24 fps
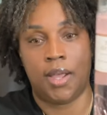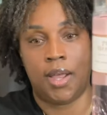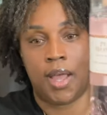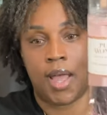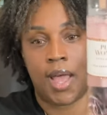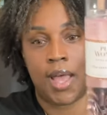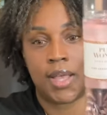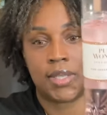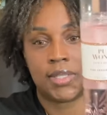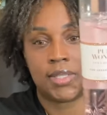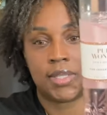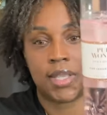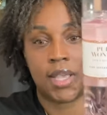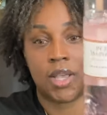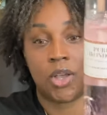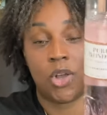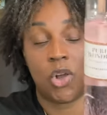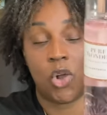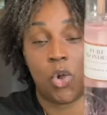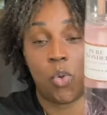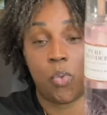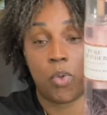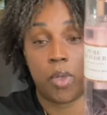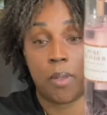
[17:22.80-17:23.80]
I say
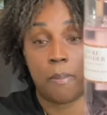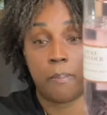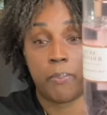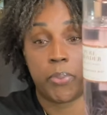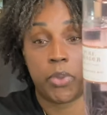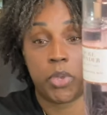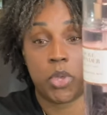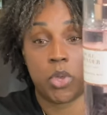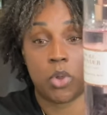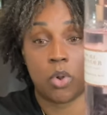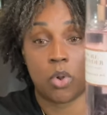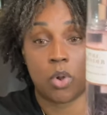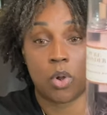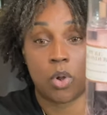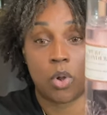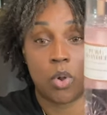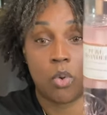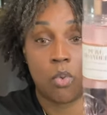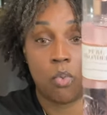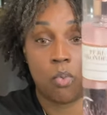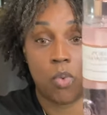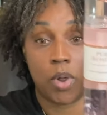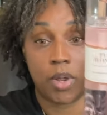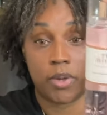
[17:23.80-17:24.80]
go with
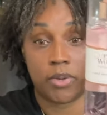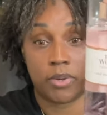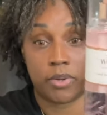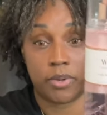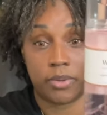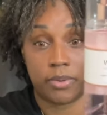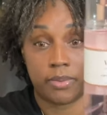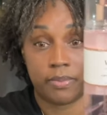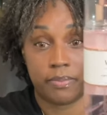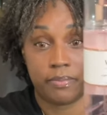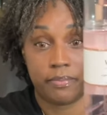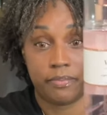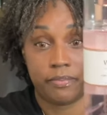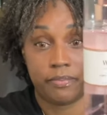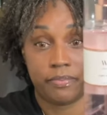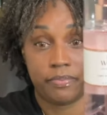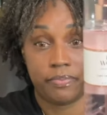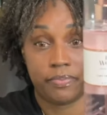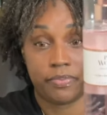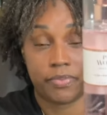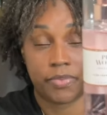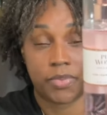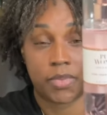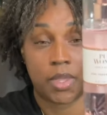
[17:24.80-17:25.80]
Pure Wonder.
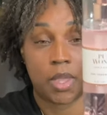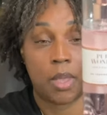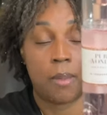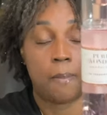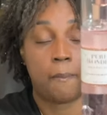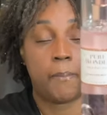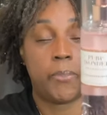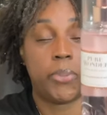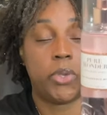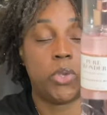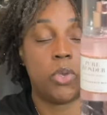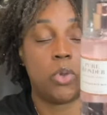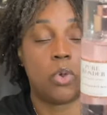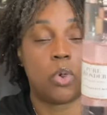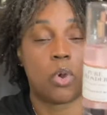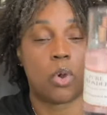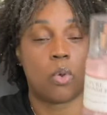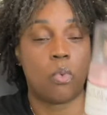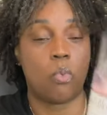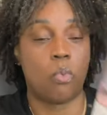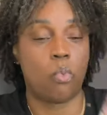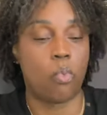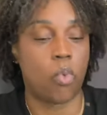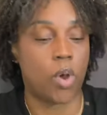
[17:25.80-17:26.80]
Pure
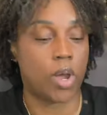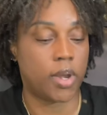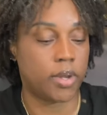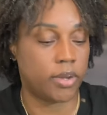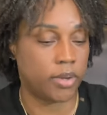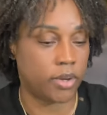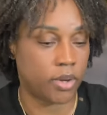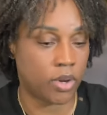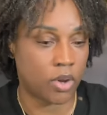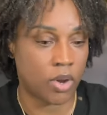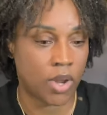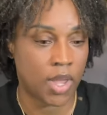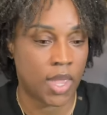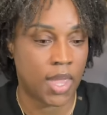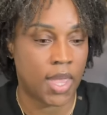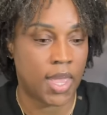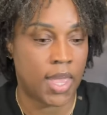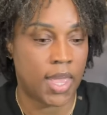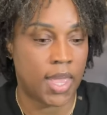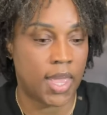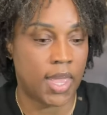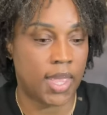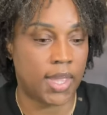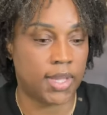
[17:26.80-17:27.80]
Wonder
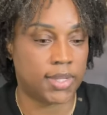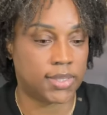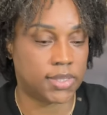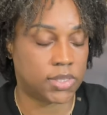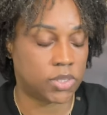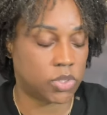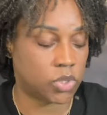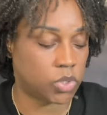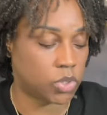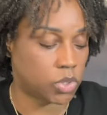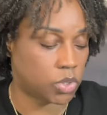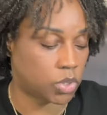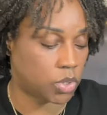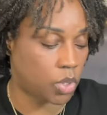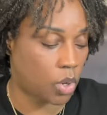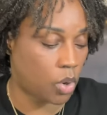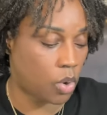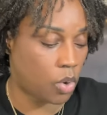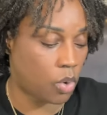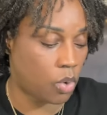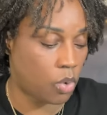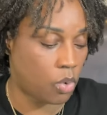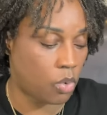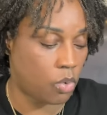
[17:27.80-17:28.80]
is
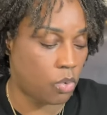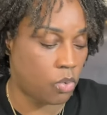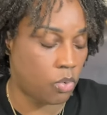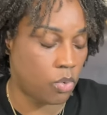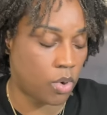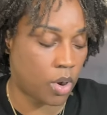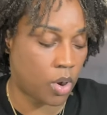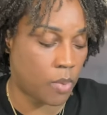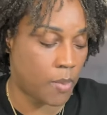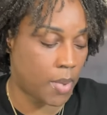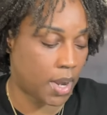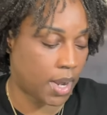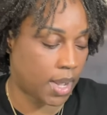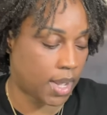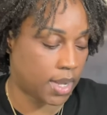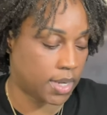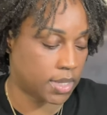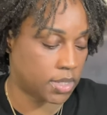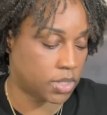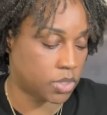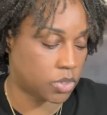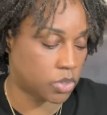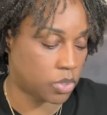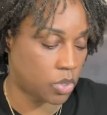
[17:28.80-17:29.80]
so, oh my God,
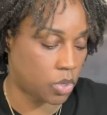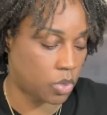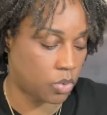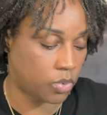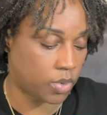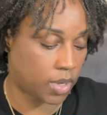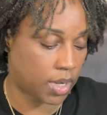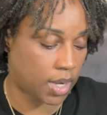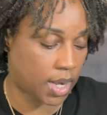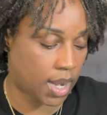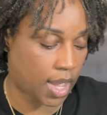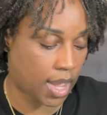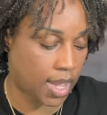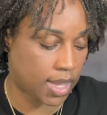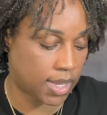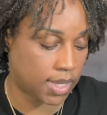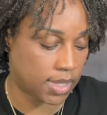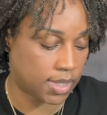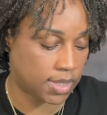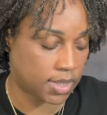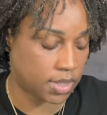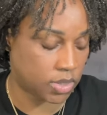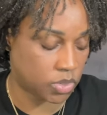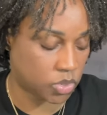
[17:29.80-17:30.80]
it's so
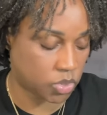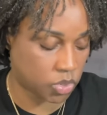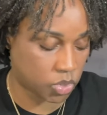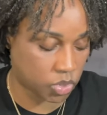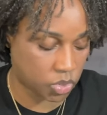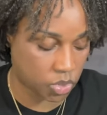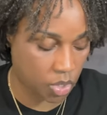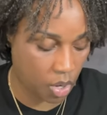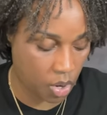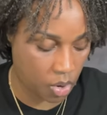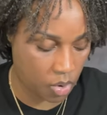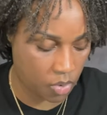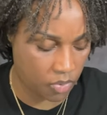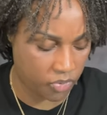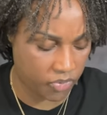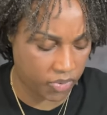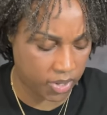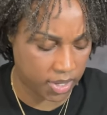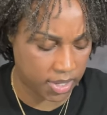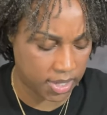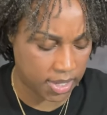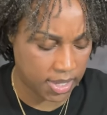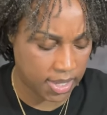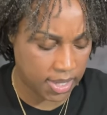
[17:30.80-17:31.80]
nice and soft
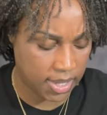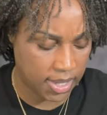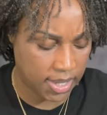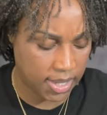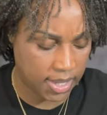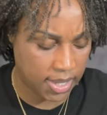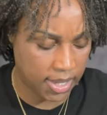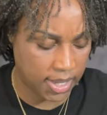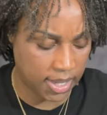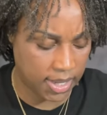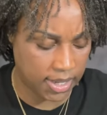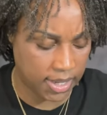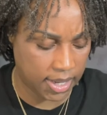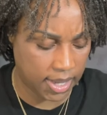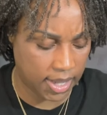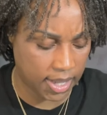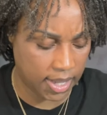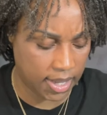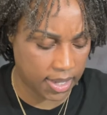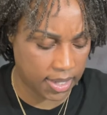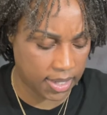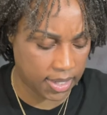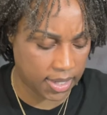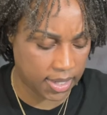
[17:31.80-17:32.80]
and
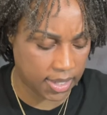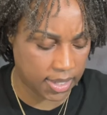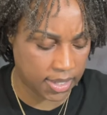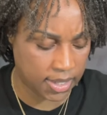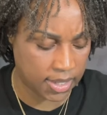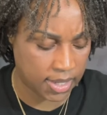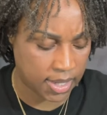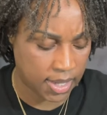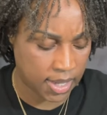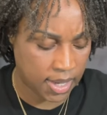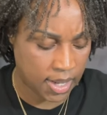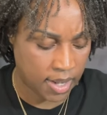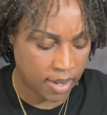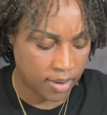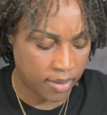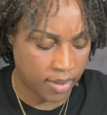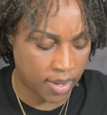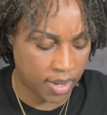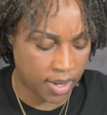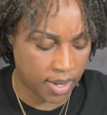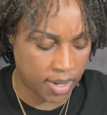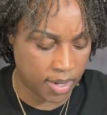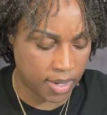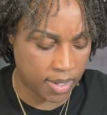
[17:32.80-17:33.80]
elegant.
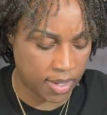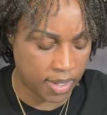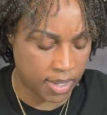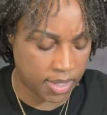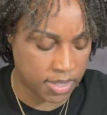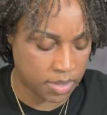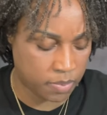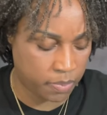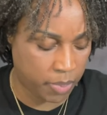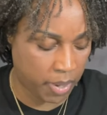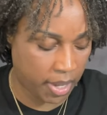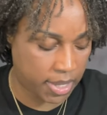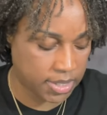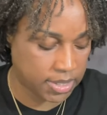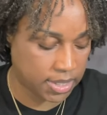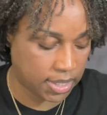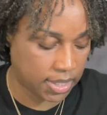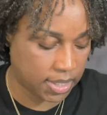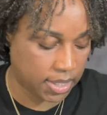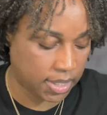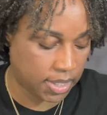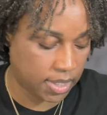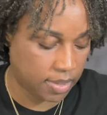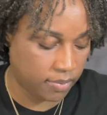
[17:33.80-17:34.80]
It's
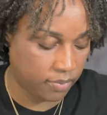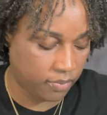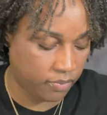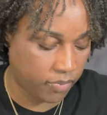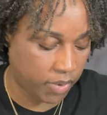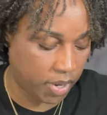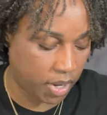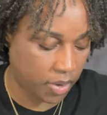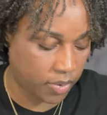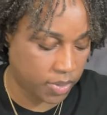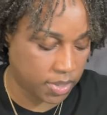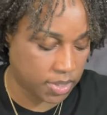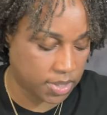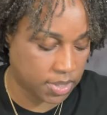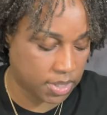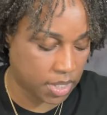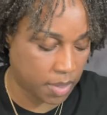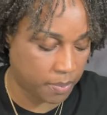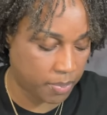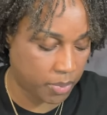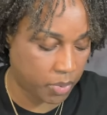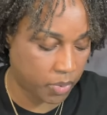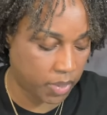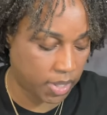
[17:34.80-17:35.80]
basically very
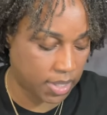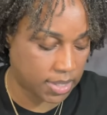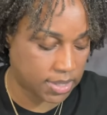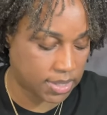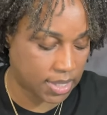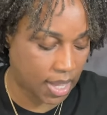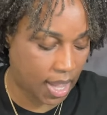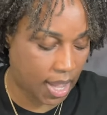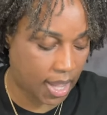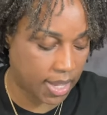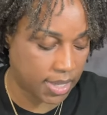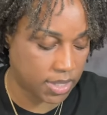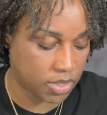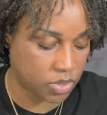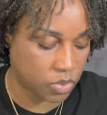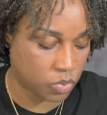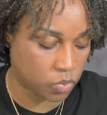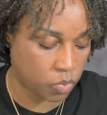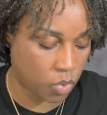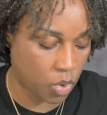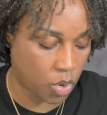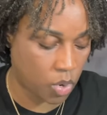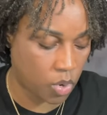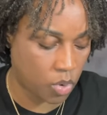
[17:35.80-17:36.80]
simple. It's ice
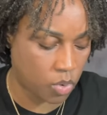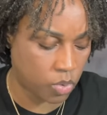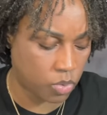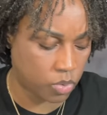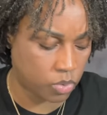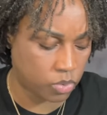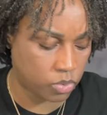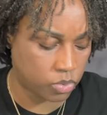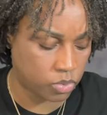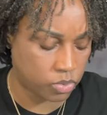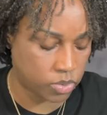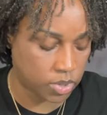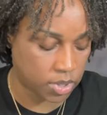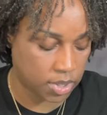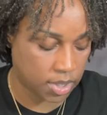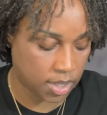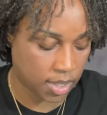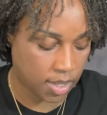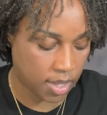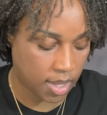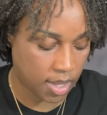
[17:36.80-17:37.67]
rose,